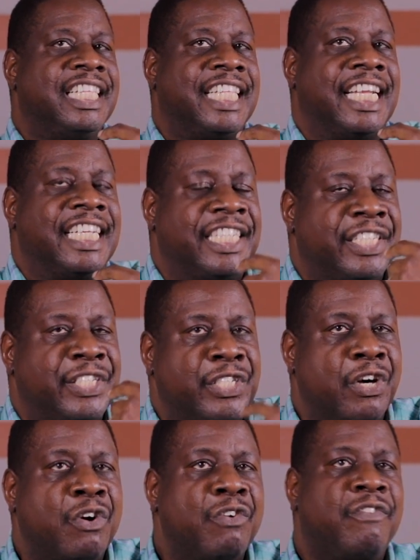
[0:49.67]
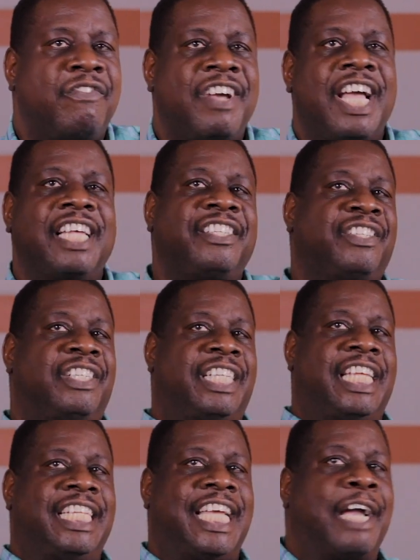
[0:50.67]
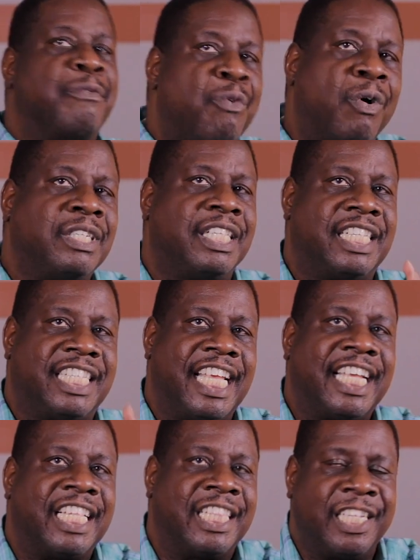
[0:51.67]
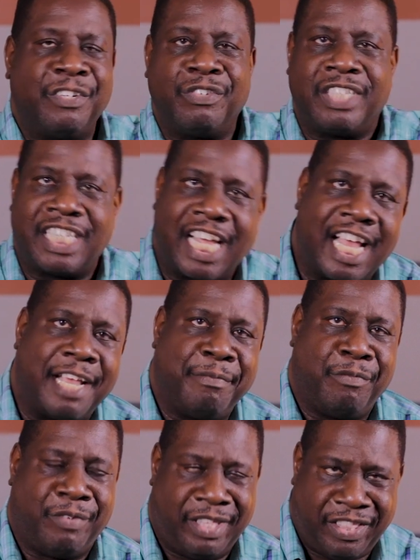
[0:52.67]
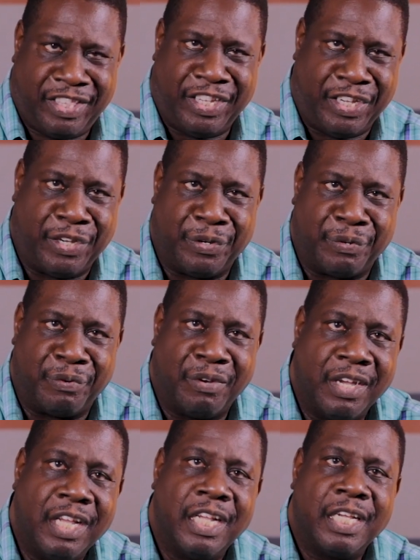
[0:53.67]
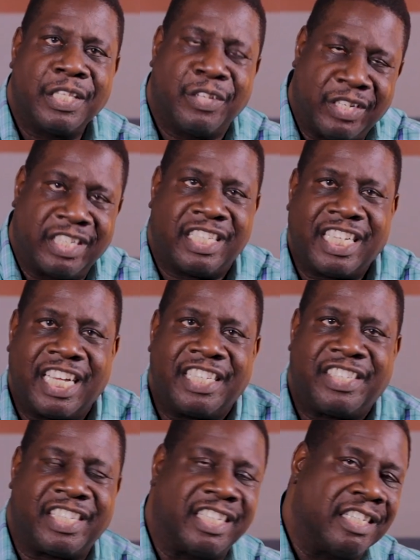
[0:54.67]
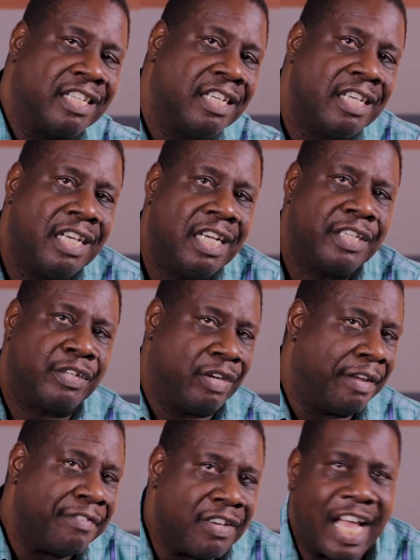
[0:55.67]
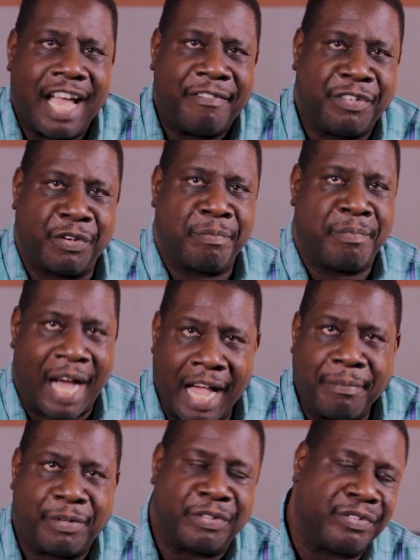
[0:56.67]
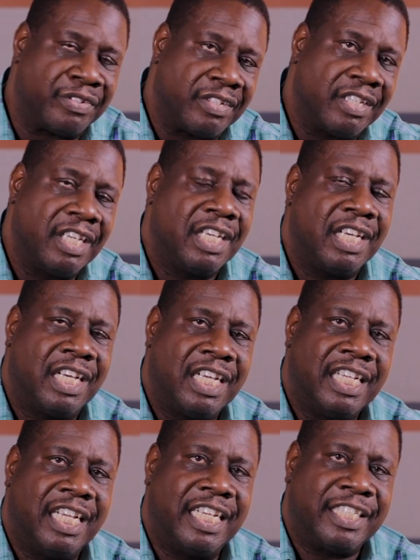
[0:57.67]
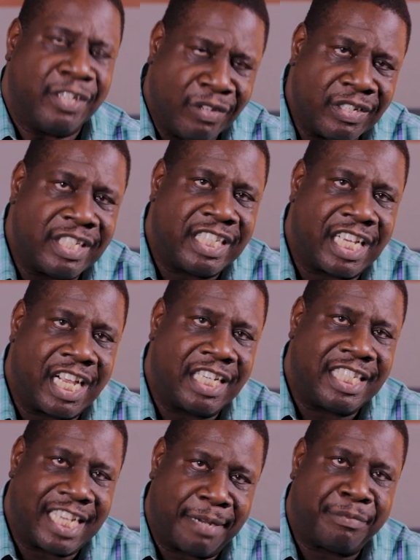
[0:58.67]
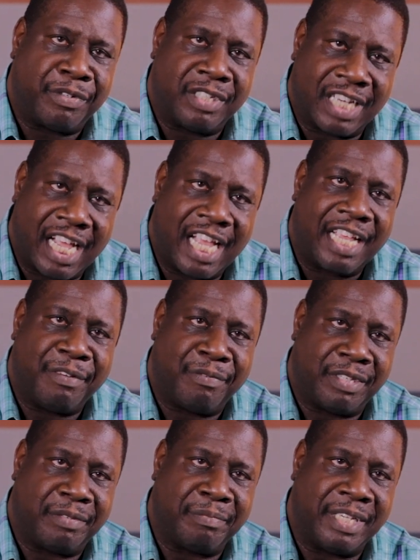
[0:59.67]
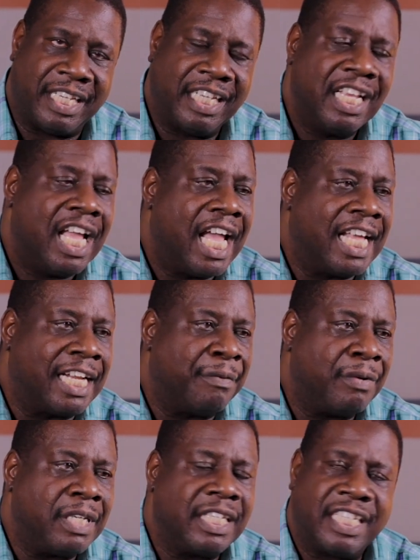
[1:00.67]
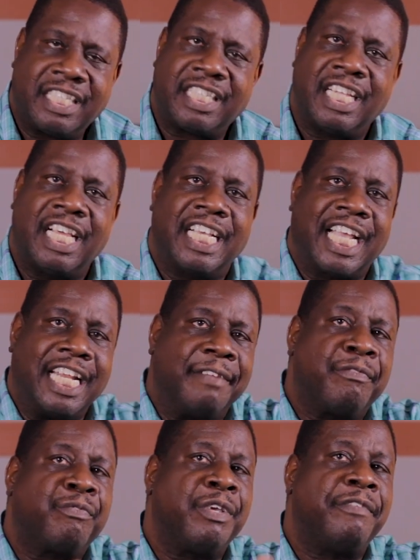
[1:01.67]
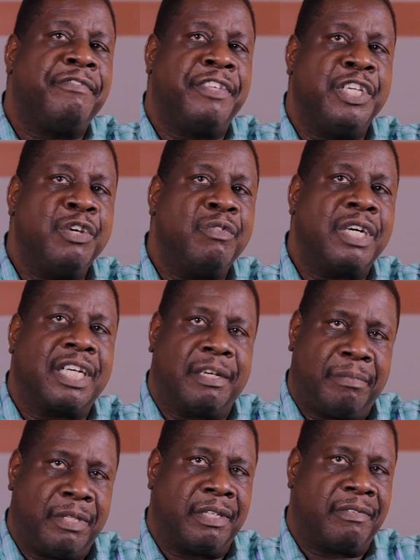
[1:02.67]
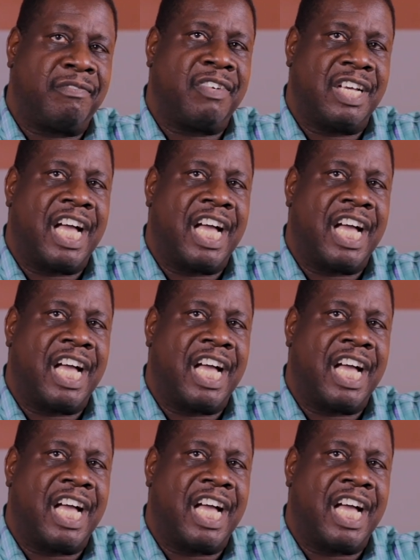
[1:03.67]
that is so fascinating. I wanted to take a little time with you to discuss it. So if you have your Bibles, turn to John chapter 9 with me, and I want to just kind of review a couple of